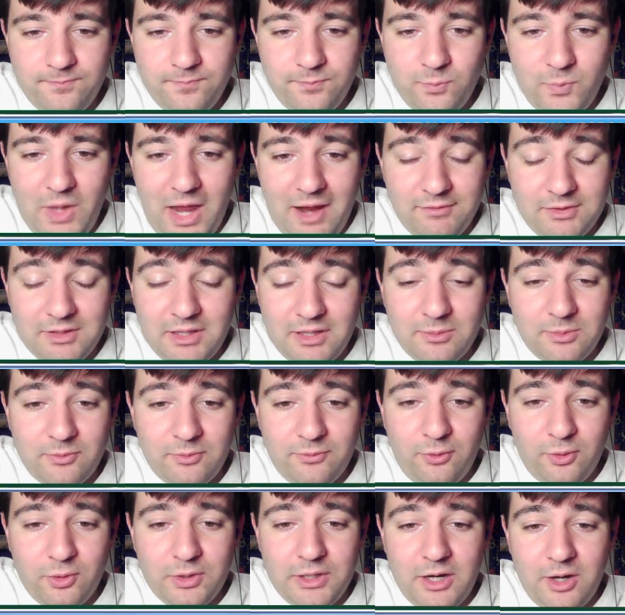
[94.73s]
having them the
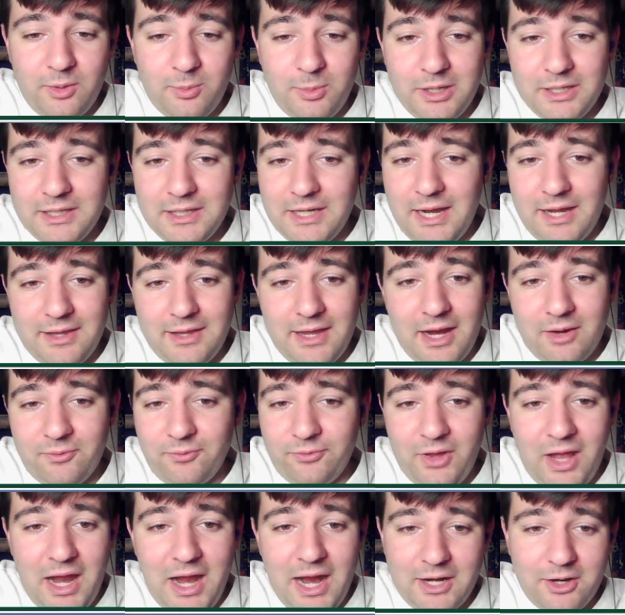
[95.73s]
full year, but yeah, they had
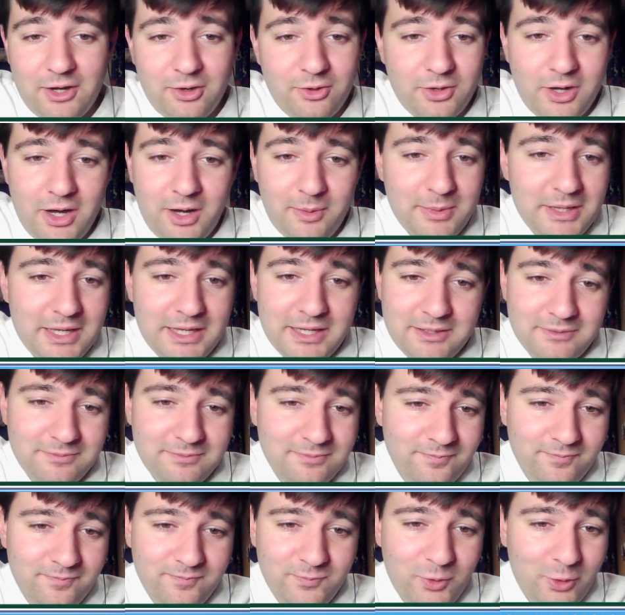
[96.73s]
Flacco come in
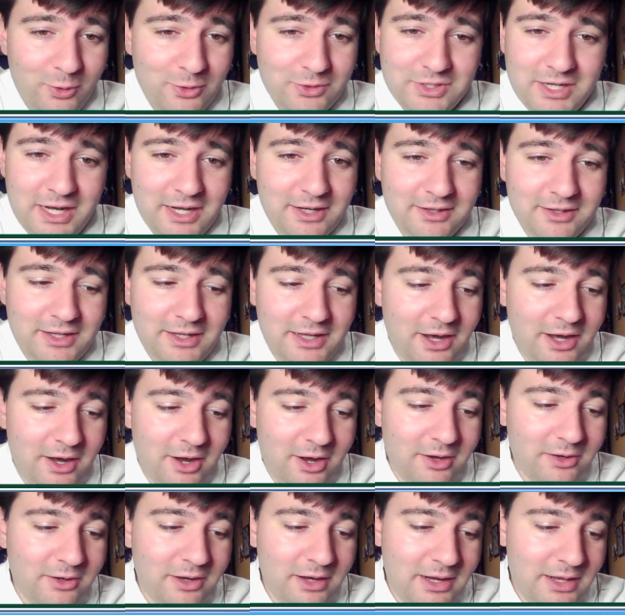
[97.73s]
towards the end of the
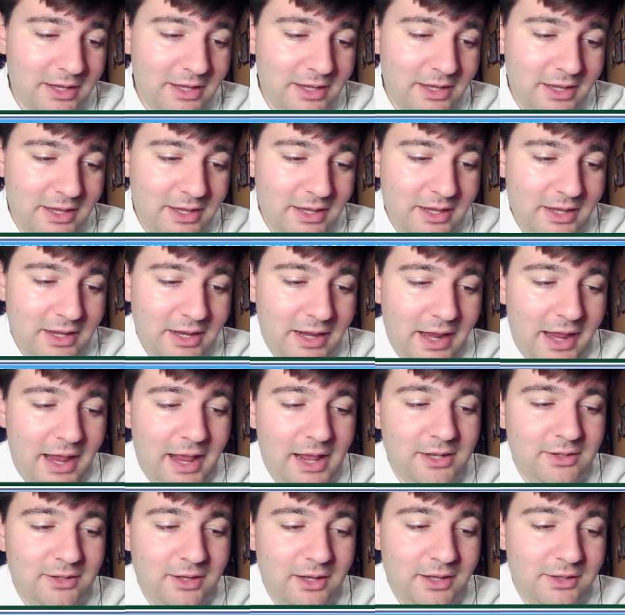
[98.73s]
year,
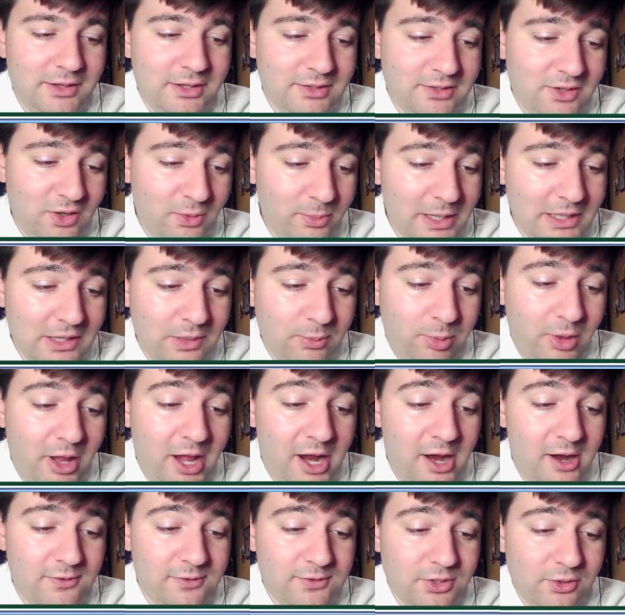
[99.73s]
and uh, they still made the
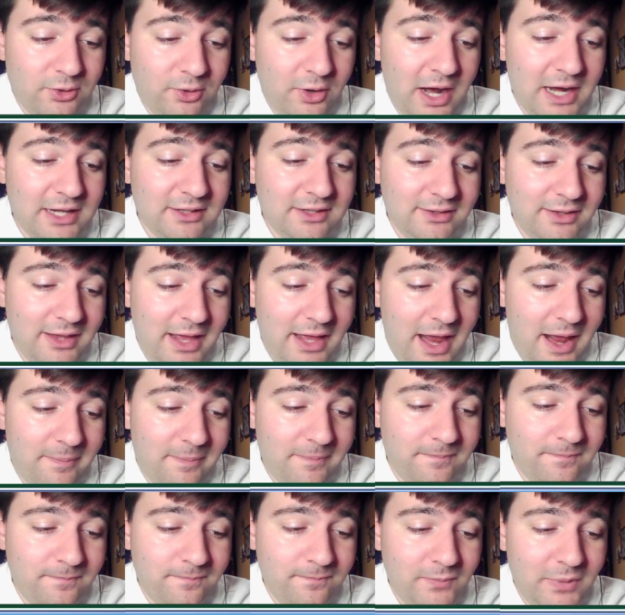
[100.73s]
playoffs. So credit to
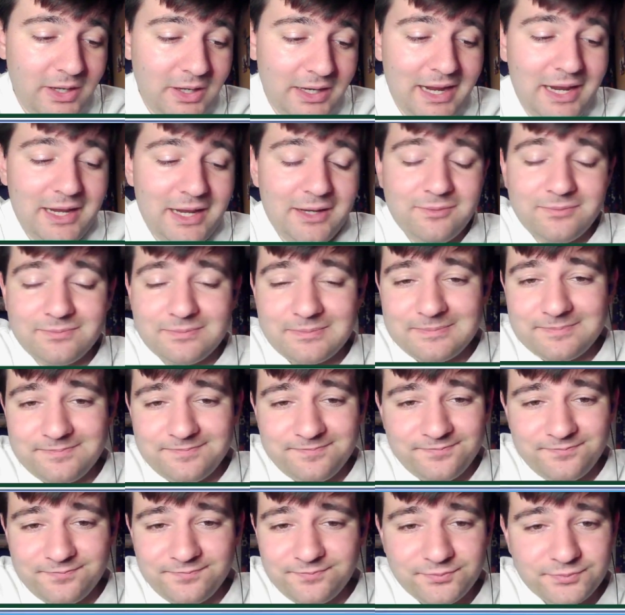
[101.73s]
them. Again,
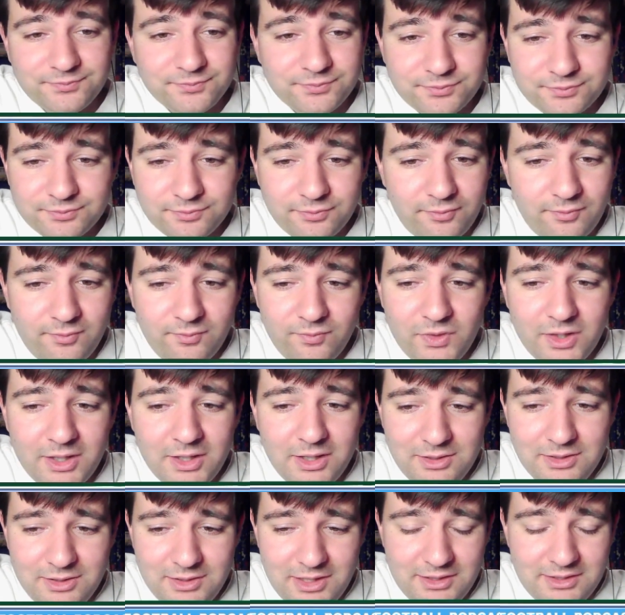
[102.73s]

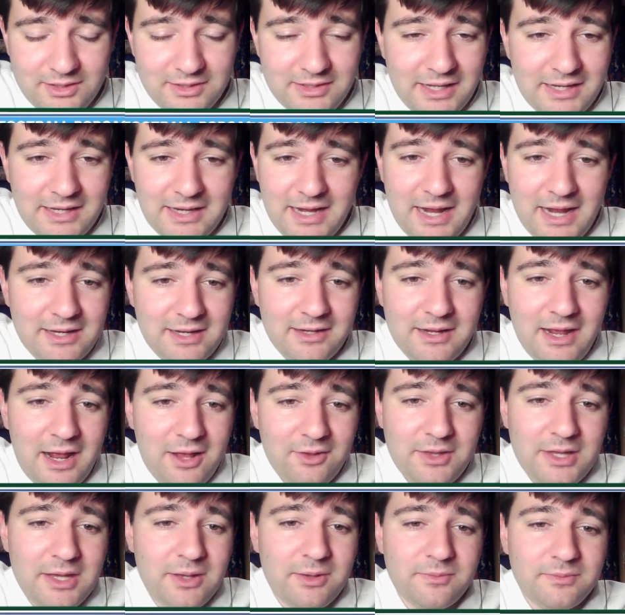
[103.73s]
season didn't end how
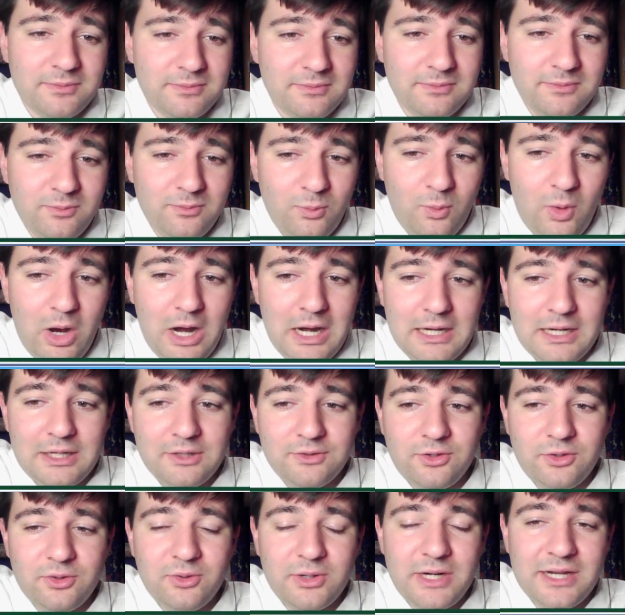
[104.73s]
they wanted it
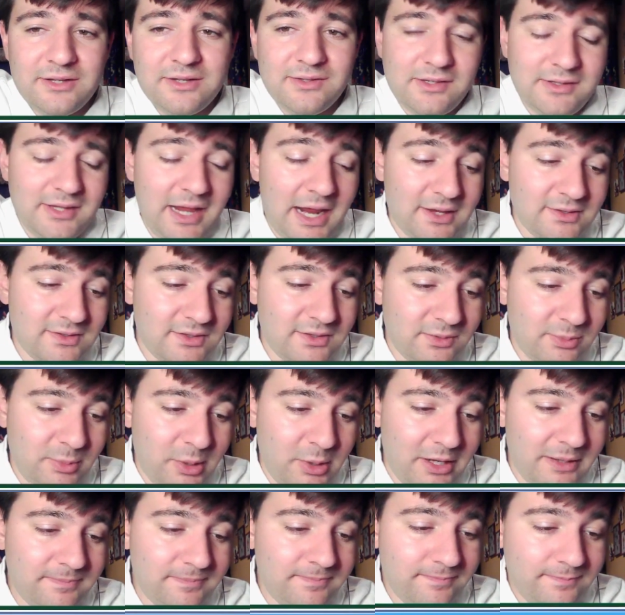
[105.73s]
to against the Texans,
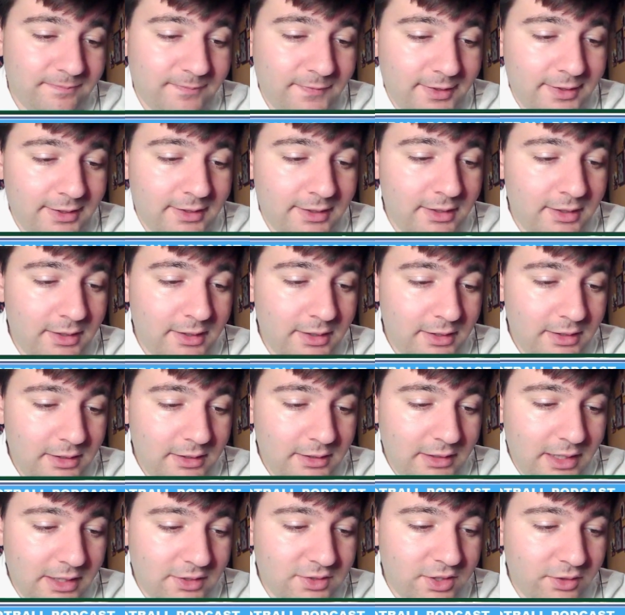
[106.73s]
but
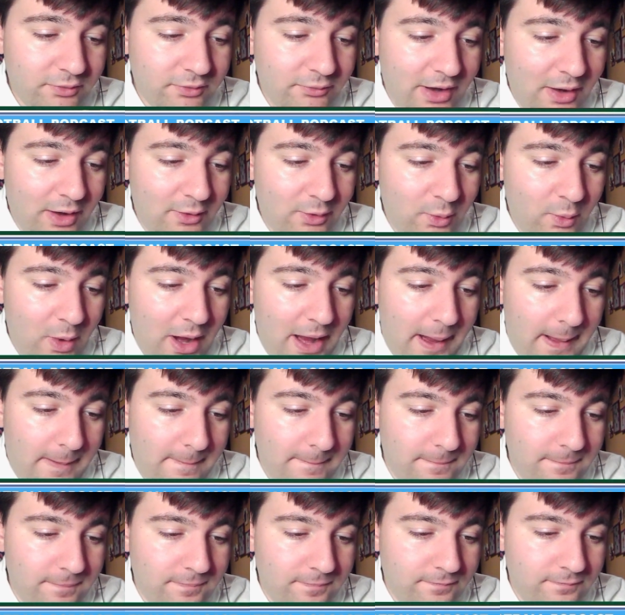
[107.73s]
they still found a way.
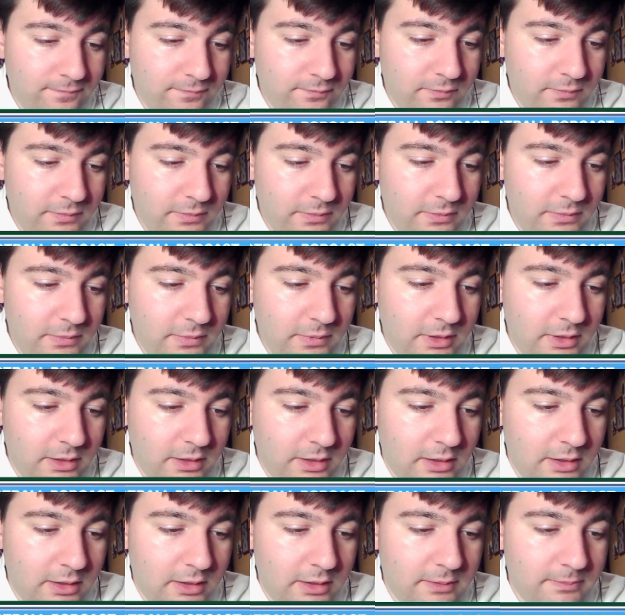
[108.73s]

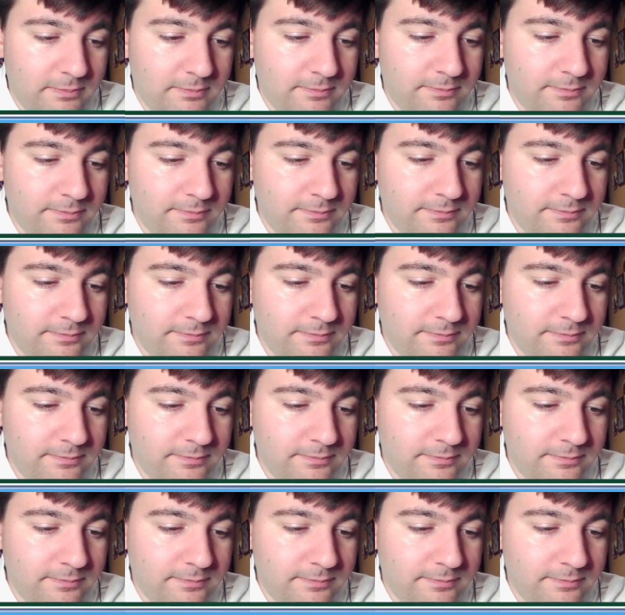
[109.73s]
Um,